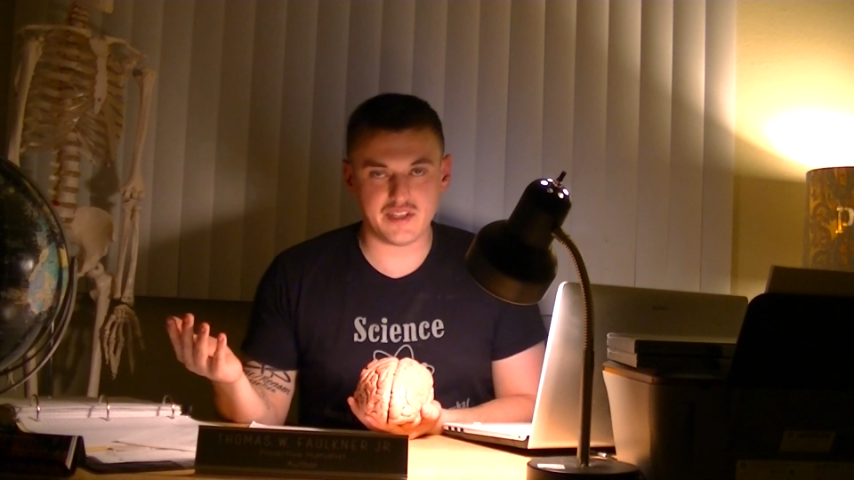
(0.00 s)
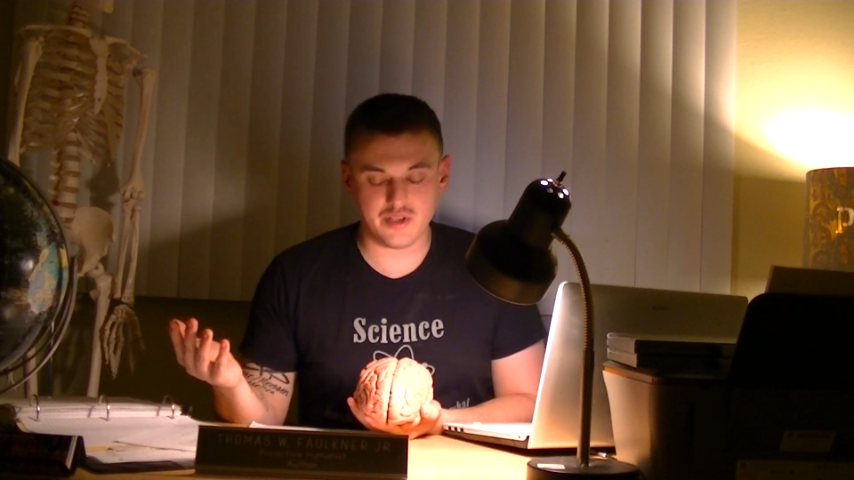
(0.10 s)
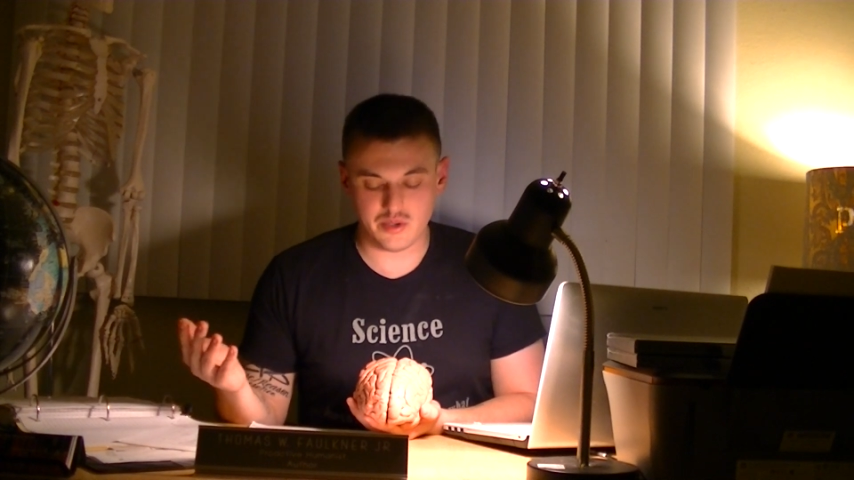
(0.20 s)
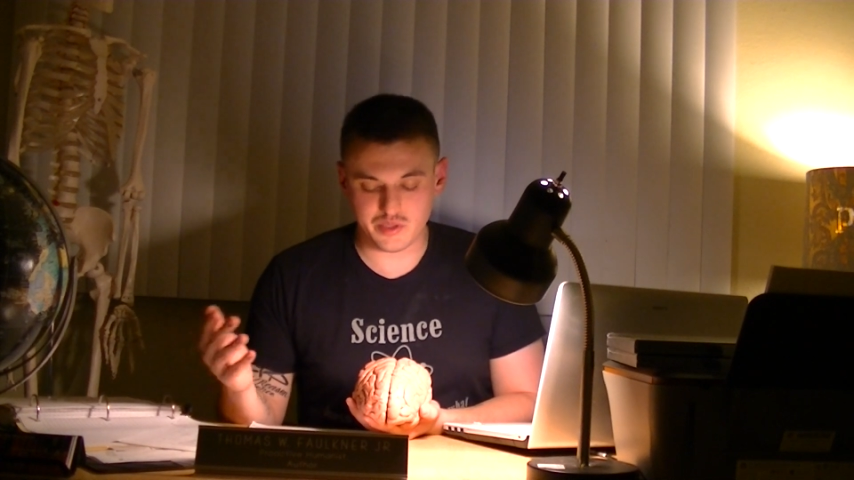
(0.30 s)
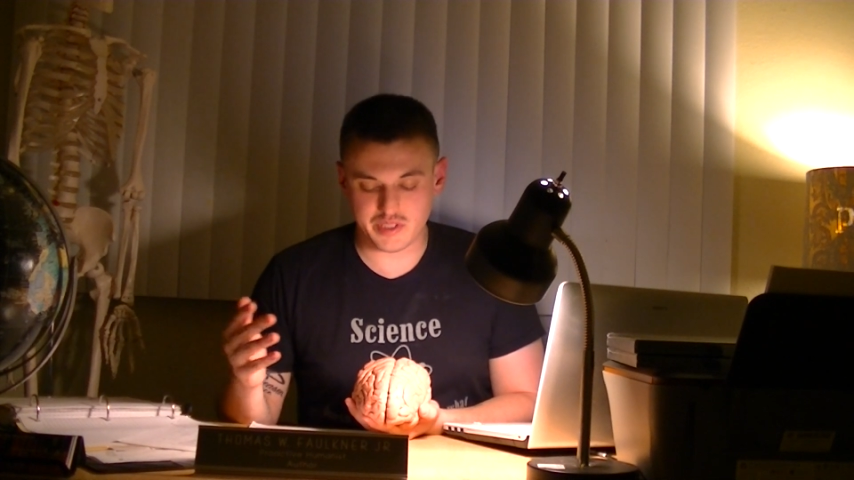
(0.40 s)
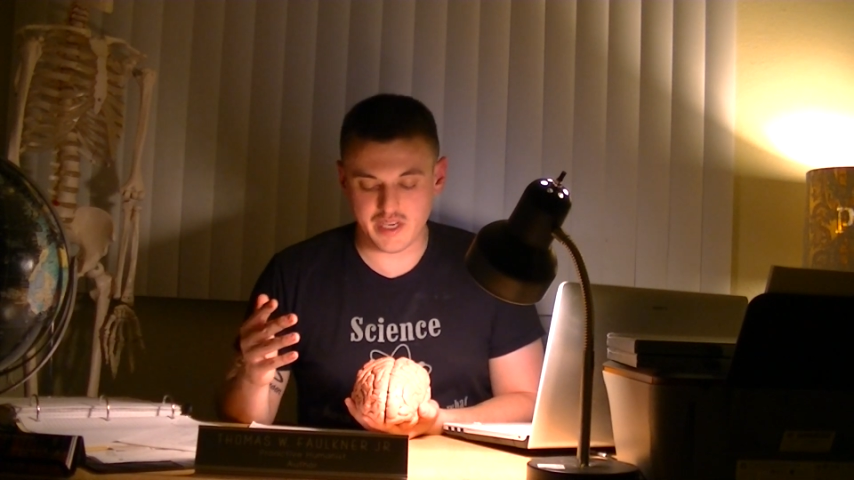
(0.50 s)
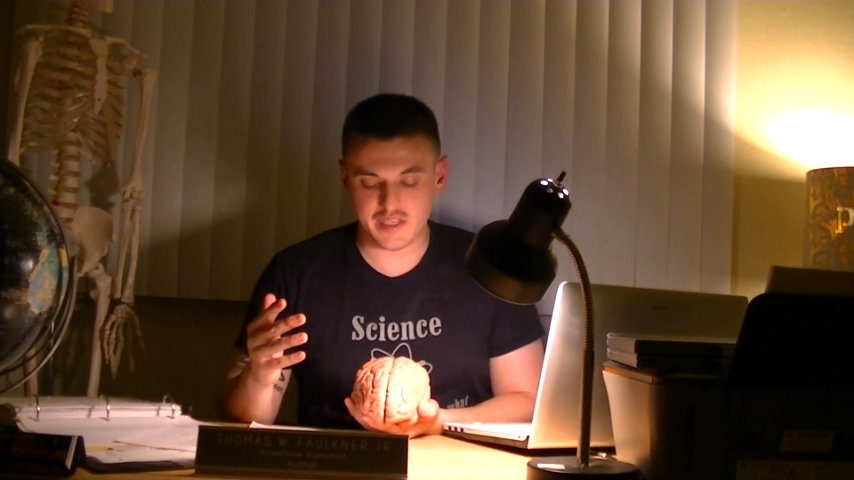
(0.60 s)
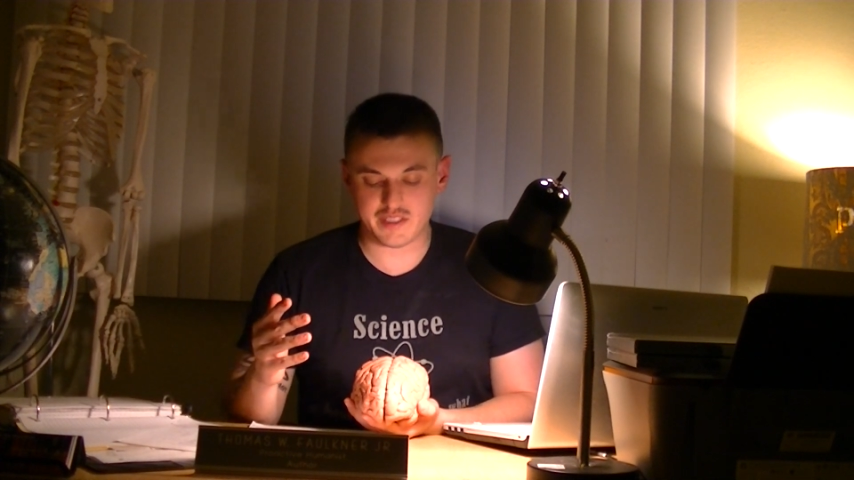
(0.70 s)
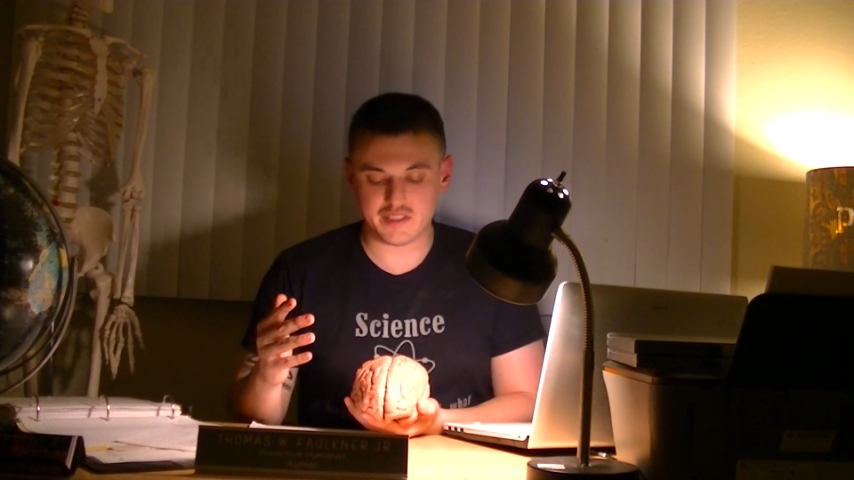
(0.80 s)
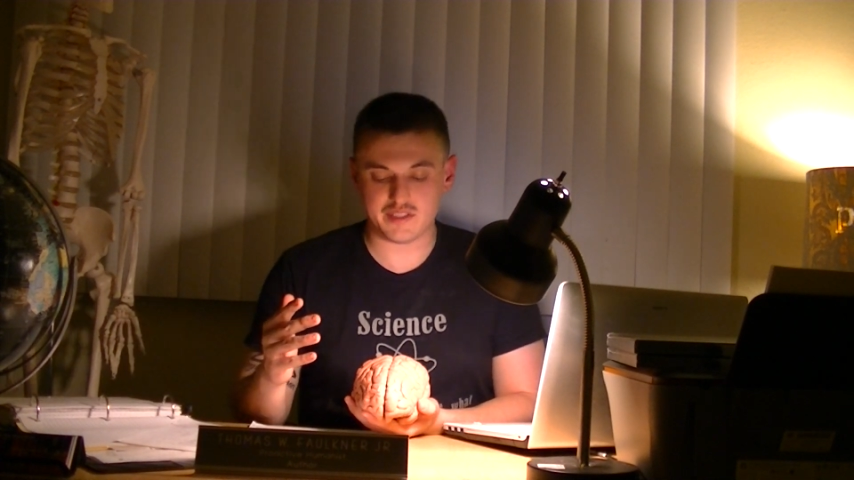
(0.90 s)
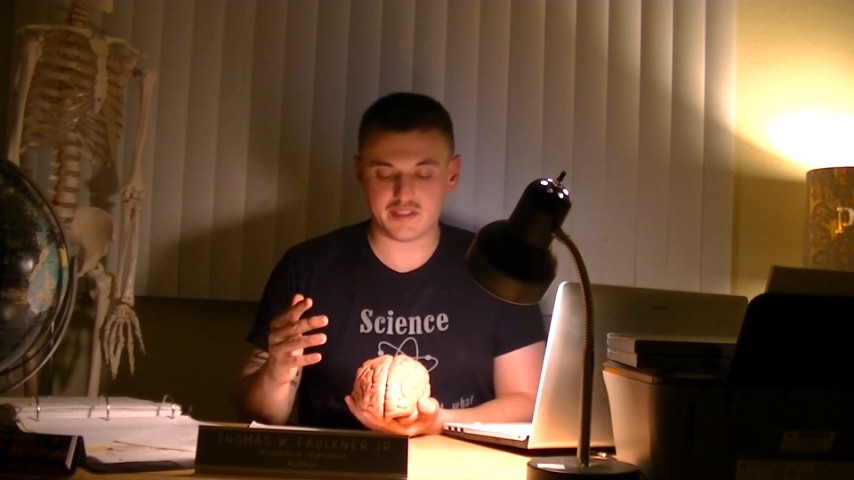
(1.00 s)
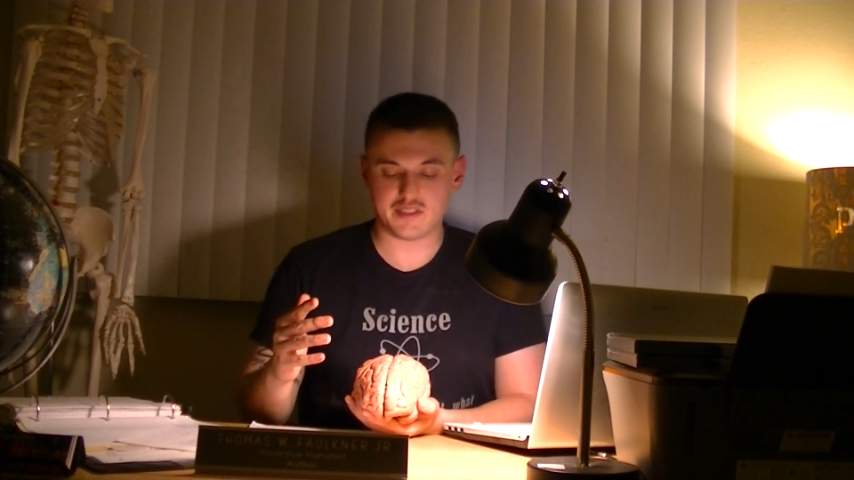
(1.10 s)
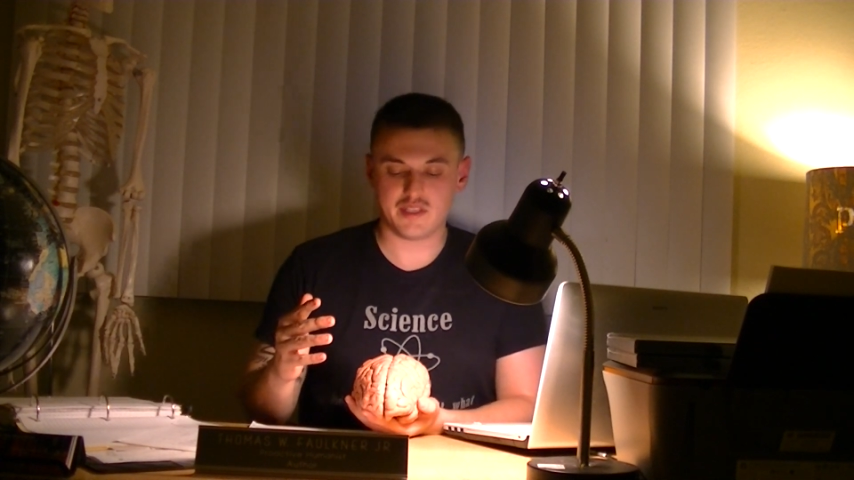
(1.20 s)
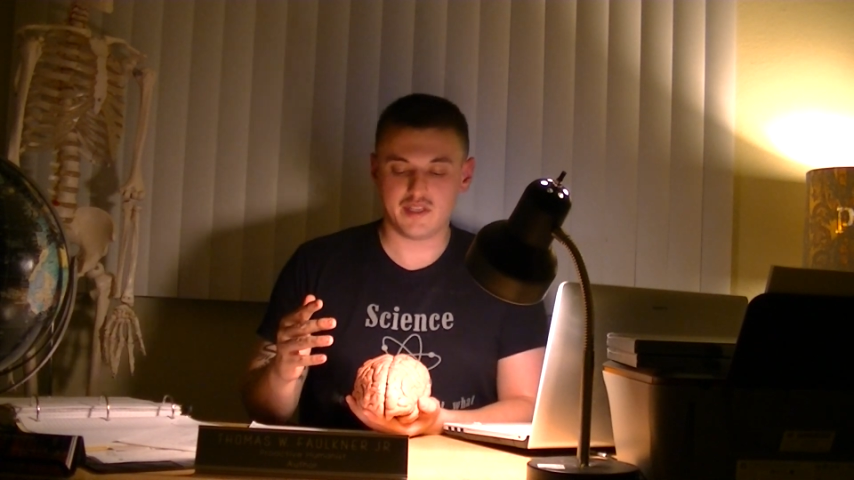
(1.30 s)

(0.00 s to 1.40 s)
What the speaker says: neuroscientists,